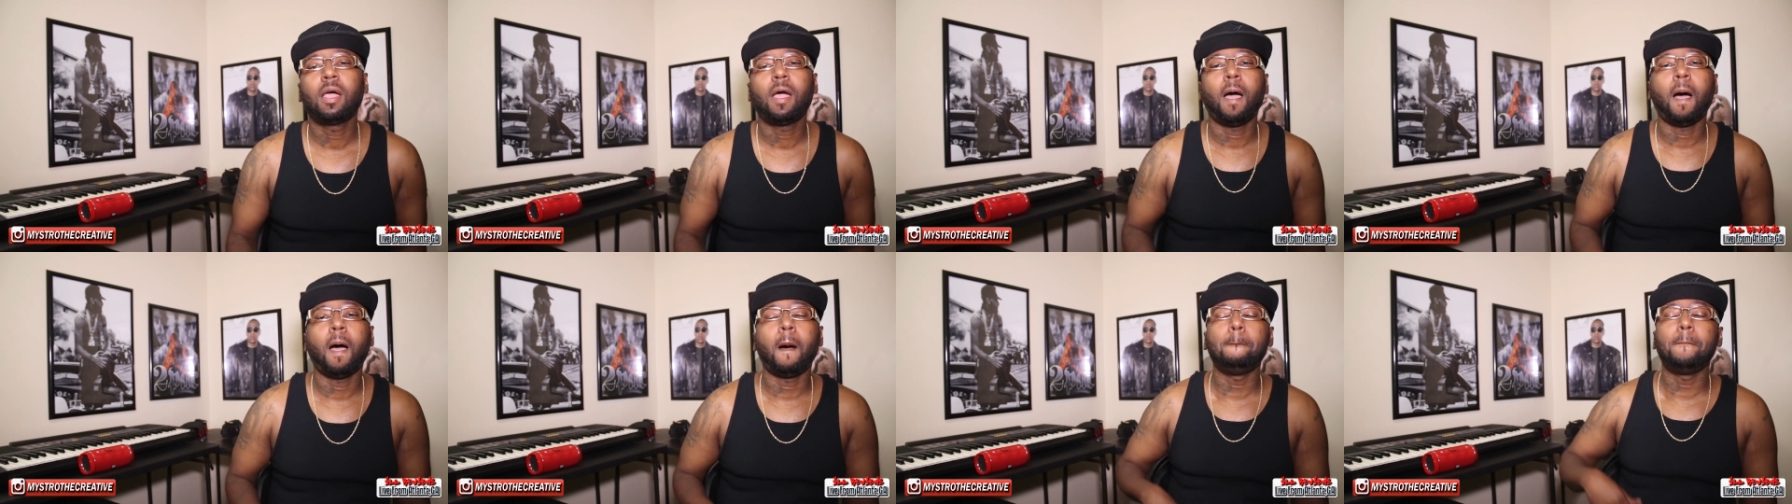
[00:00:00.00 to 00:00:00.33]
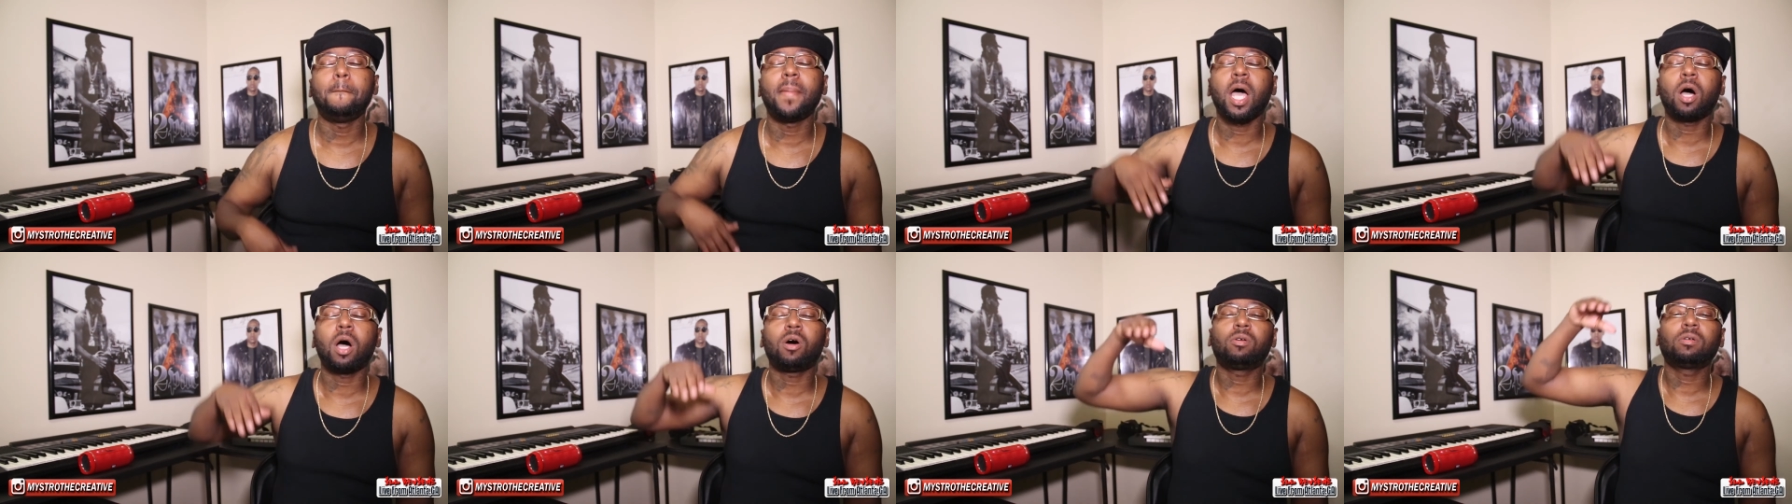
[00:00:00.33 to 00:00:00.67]
I'm
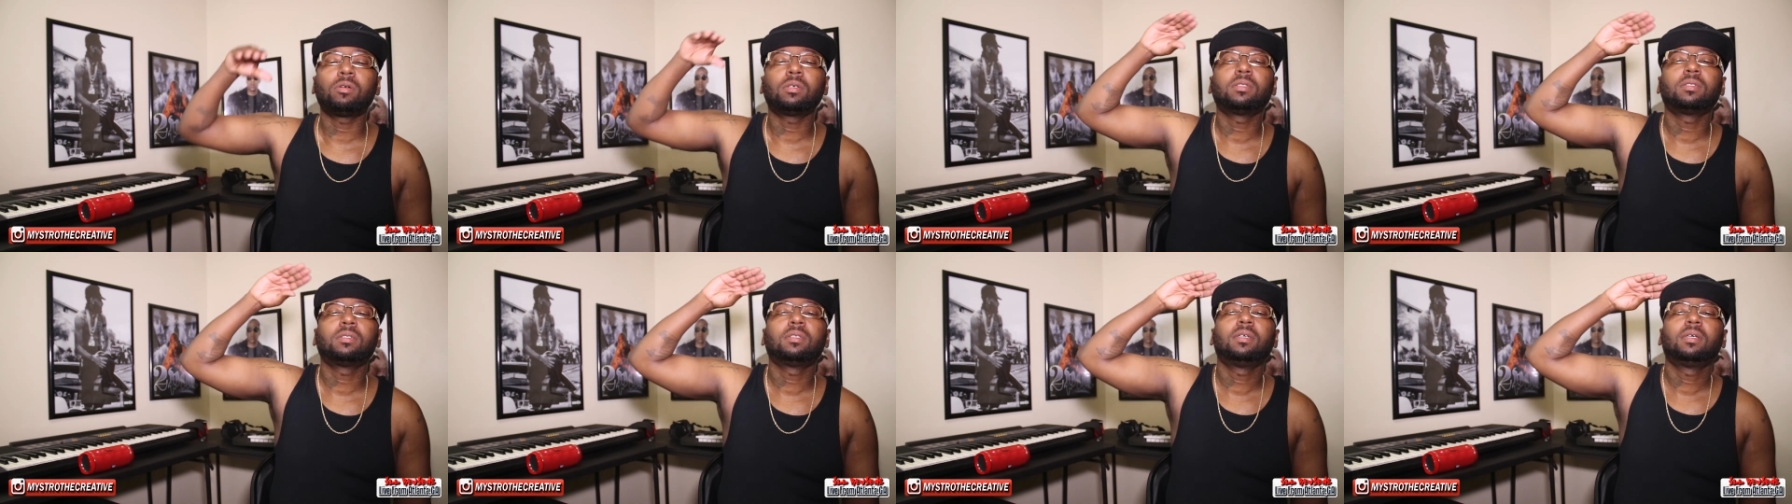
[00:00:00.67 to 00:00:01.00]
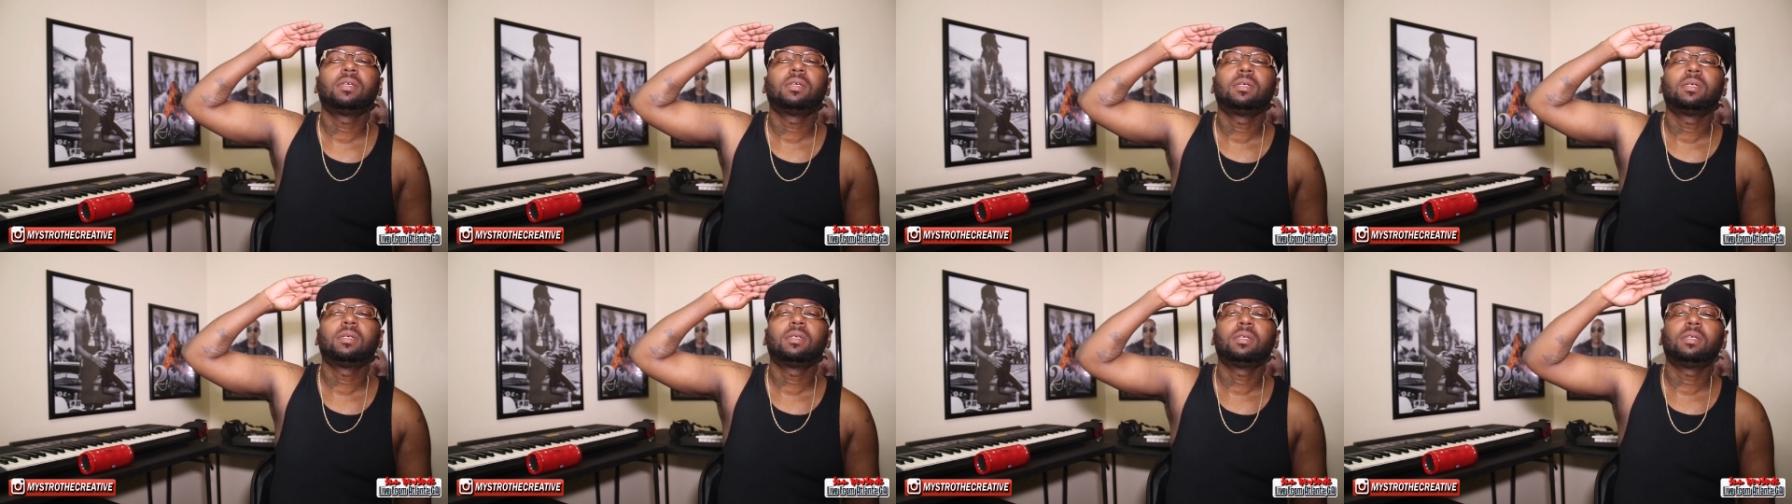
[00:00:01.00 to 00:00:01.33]
out.
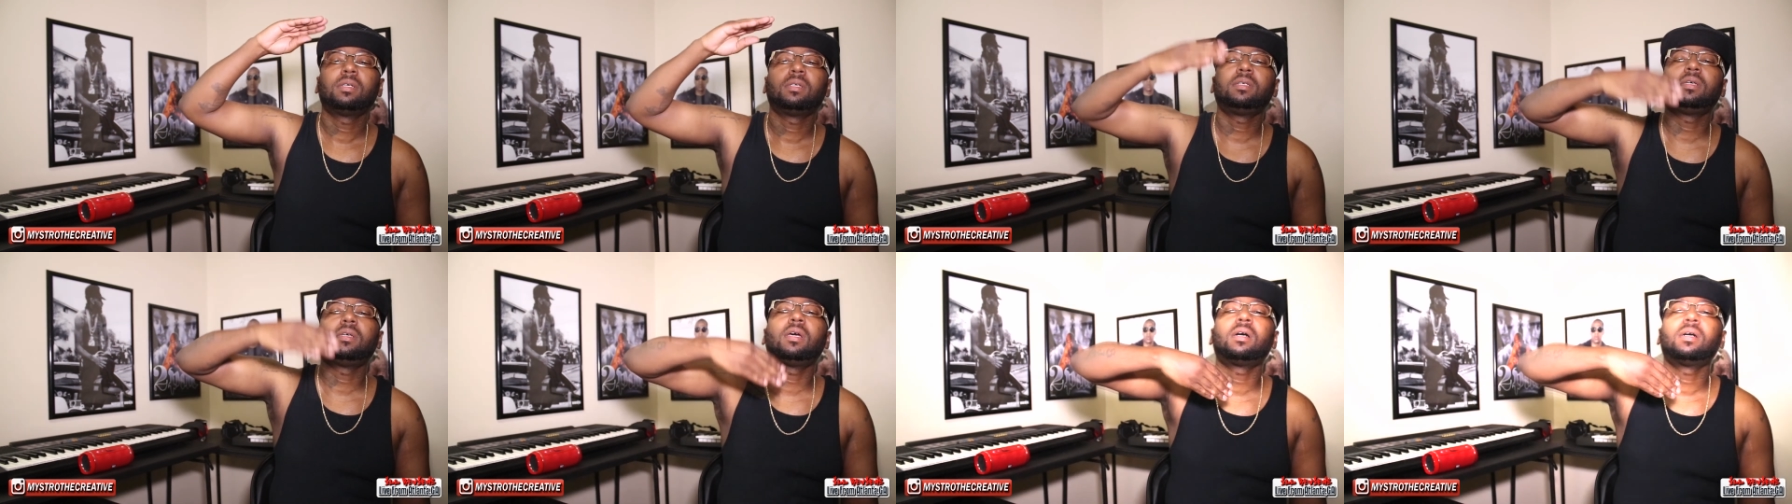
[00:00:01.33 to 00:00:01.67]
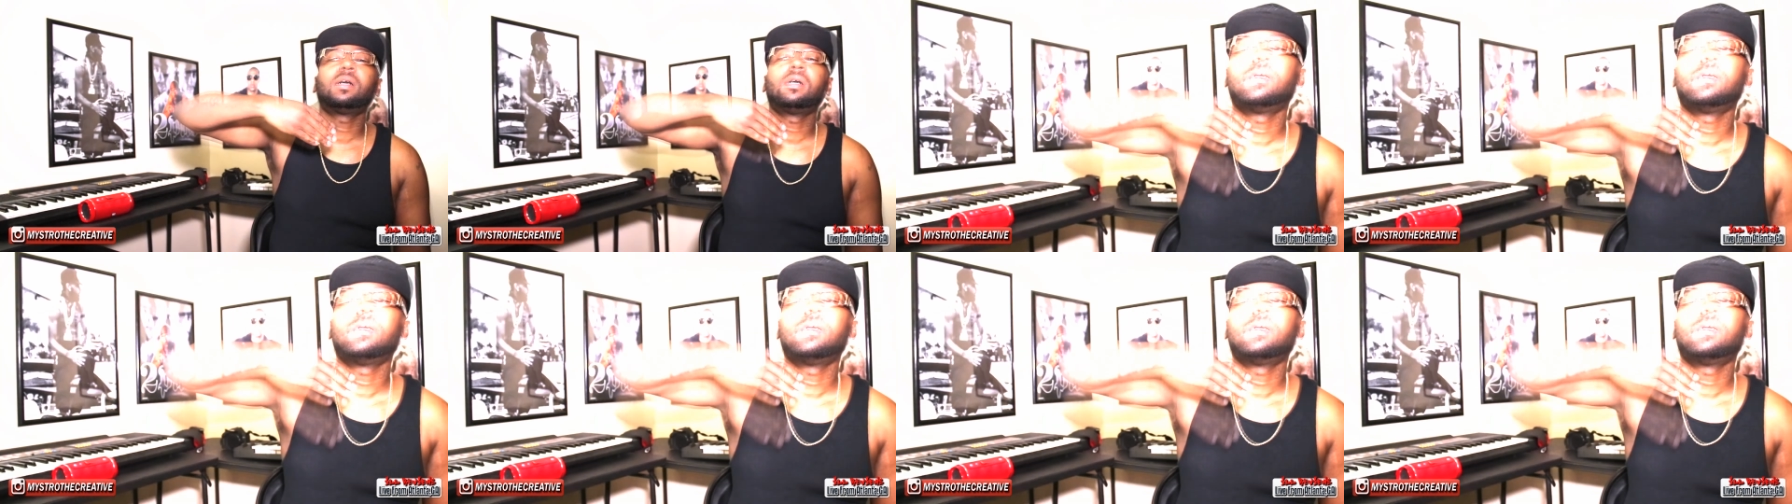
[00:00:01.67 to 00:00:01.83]
Yeah.